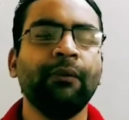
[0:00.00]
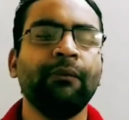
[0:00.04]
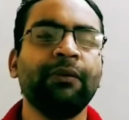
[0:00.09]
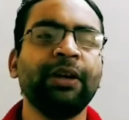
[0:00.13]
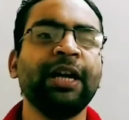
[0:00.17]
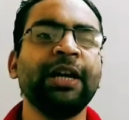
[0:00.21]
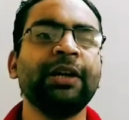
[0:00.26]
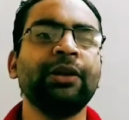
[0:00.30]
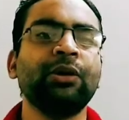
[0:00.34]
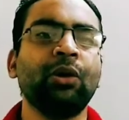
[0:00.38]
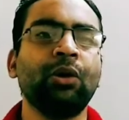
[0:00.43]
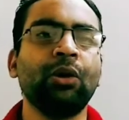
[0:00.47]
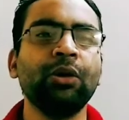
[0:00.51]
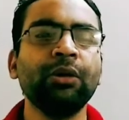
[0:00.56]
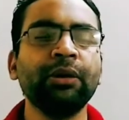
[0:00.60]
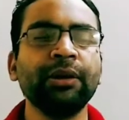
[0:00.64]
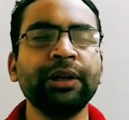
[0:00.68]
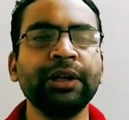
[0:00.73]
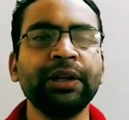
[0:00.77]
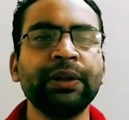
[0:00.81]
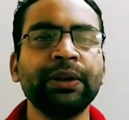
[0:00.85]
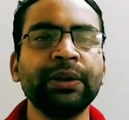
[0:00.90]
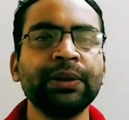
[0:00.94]
We had
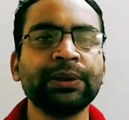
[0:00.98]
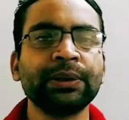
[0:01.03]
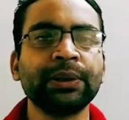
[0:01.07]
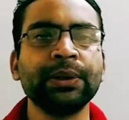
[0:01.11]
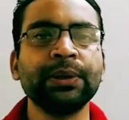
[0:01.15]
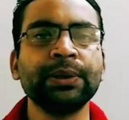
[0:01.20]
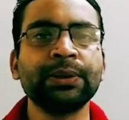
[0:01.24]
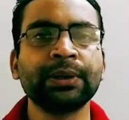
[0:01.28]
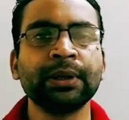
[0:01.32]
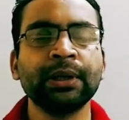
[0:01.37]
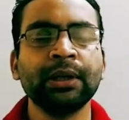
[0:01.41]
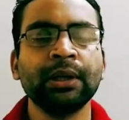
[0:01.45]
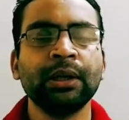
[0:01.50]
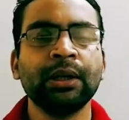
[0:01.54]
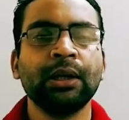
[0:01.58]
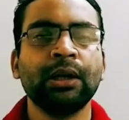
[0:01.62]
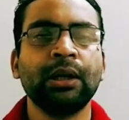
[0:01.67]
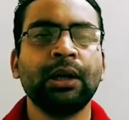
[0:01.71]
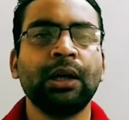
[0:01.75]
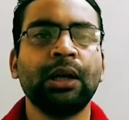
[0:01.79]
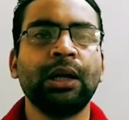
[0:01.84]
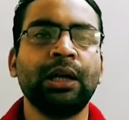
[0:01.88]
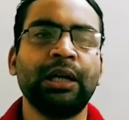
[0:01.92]
already discussed
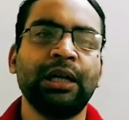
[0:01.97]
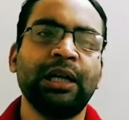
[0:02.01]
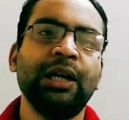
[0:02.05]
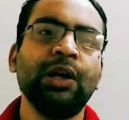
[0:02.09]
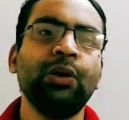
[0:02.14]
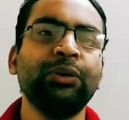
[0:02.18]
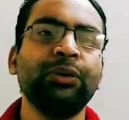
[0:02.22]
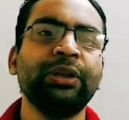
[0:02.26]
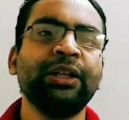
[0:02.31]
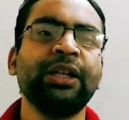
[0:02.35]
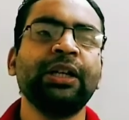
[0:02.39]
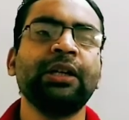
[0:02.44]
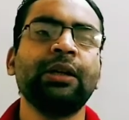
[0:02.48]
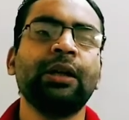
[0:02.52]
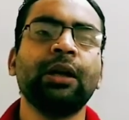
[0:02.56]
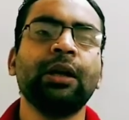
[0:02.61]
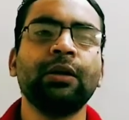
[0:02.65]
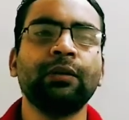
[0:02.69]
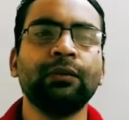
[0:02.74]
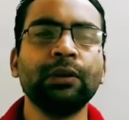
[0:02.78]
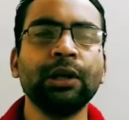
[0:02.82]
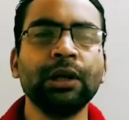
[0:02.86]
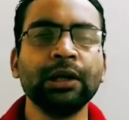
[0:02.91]
how we can
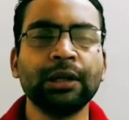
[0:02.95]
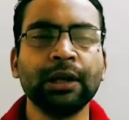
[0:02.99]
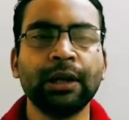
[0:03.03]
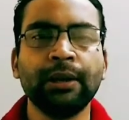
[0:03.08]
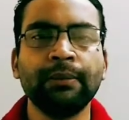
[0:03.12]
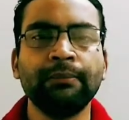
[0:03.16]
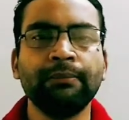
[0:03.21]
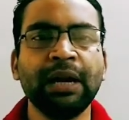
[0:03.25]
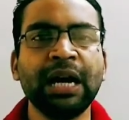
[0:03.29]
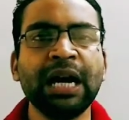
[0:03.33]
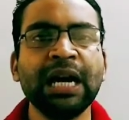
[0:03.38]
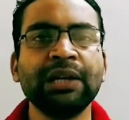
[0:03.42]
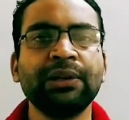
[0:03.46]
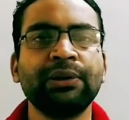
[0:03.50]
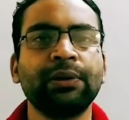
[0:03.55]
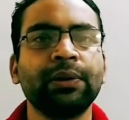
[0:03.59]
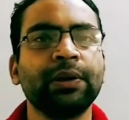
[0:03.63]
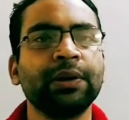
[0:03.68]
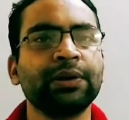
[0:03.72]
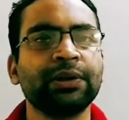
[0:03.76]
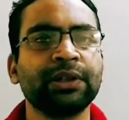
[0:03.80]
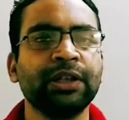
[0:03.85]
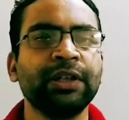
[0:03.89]
convert a
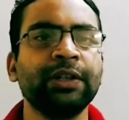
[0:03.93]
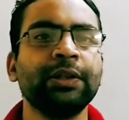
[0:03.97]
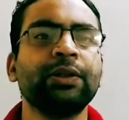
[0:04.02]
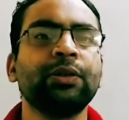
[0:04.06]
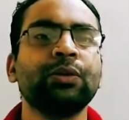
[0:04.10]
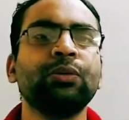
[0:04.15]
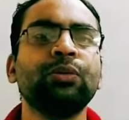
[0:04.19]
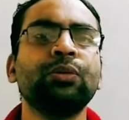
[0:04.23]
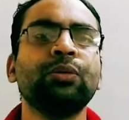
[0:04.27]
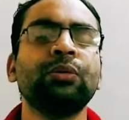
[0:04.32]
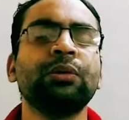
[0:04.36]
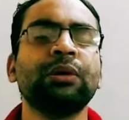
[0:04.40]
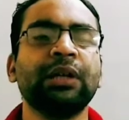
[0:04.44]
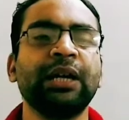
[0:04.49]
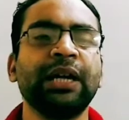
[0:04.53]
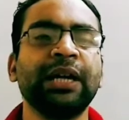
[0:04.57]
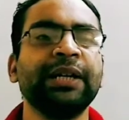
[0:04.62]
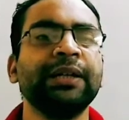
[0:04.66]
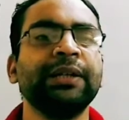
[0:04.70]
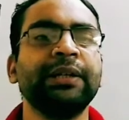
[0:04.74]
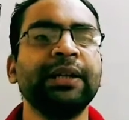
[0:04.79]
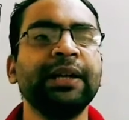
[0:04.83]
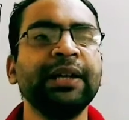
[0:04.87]
matrix into
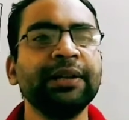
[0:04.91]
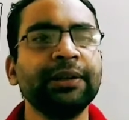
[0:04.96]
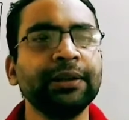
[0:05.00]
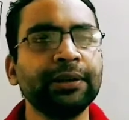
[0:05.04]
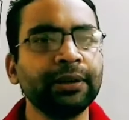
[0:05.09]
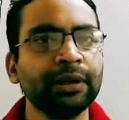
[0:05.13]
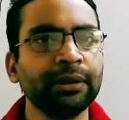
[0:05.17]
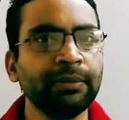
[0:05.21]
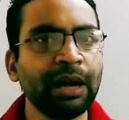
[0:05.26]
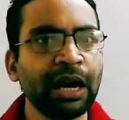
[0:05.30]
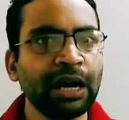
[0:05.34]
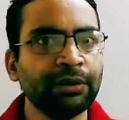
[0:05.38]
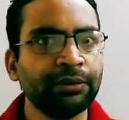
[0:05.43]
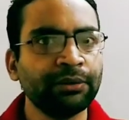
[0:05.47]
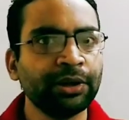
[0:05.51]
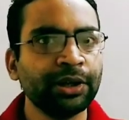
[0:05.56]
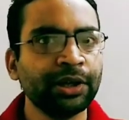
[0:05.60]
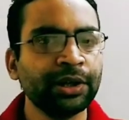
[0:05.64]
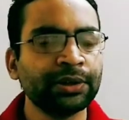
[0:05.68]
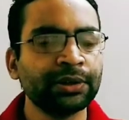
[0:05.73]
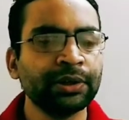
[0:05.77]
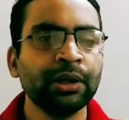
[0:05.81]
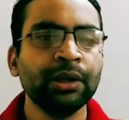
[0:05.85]
identity
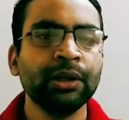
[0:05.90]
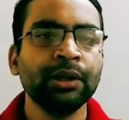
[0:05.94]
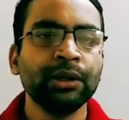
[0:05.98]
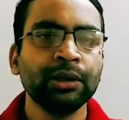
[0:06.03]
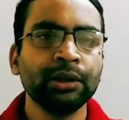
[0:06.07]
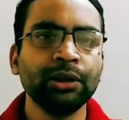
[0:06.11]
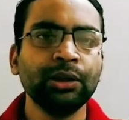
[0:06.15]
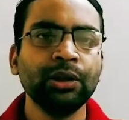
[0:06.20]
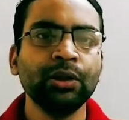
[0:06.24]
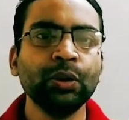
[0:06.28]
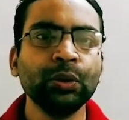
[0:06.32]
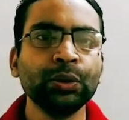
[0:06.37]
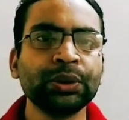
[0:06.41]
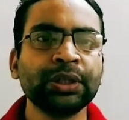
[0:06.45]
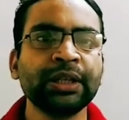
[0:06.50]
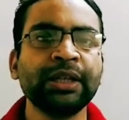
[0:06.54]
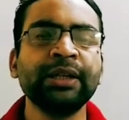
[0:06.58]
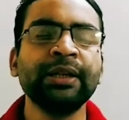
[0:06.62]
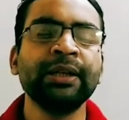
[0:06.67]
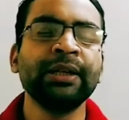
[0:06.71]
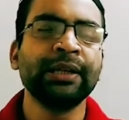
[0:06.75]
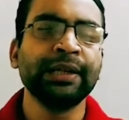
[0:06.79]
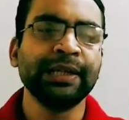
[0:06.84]
matrix
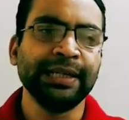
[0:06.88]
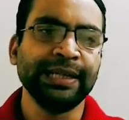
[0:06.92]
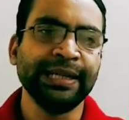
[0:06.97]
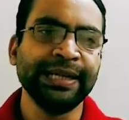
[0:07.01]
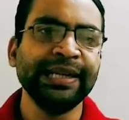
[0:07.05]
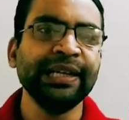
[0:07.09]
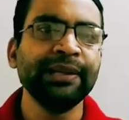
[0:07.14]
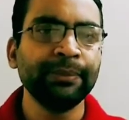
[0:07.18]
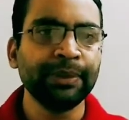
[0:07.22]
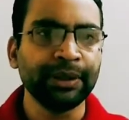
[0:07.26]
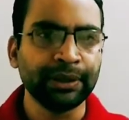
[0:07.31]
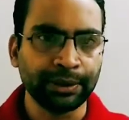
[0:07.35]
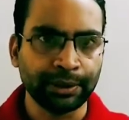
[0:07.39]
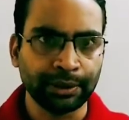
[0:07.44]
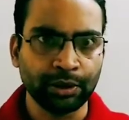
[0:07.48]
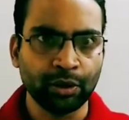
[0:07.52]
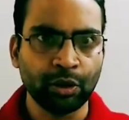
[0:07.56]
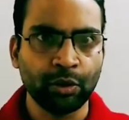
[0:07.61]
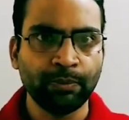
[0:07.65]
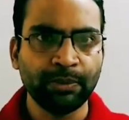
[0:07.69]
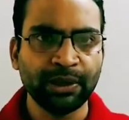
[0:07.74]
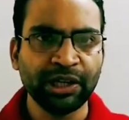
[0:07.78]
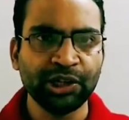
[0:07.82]
using
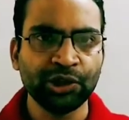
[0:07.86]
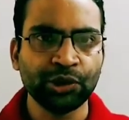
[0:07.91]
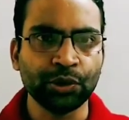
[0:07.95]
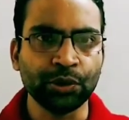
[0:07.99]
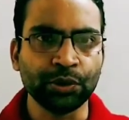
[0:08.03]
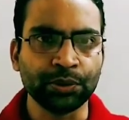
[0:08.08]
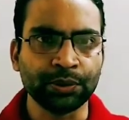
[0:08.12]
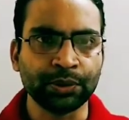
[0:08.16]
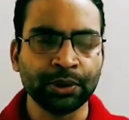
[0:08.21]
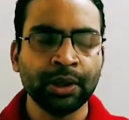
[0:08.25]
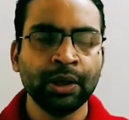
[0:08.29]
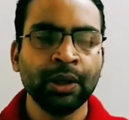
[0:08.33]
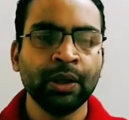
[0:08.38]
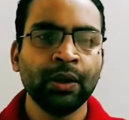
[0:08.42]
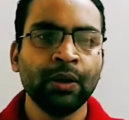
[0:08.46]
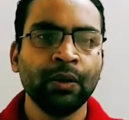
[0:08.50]
elementary operations.